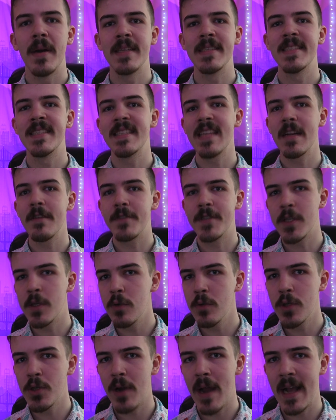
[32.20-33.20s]
but instead of
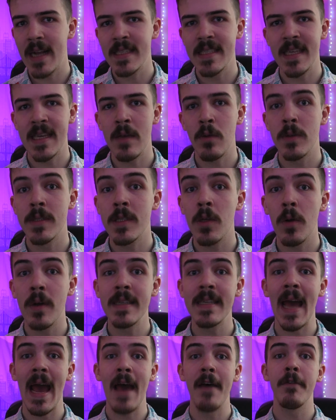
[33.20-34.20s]
two tracks, it was
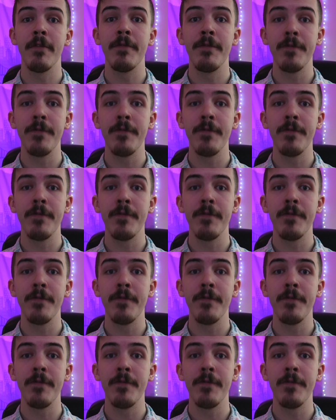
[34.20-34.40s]
going to have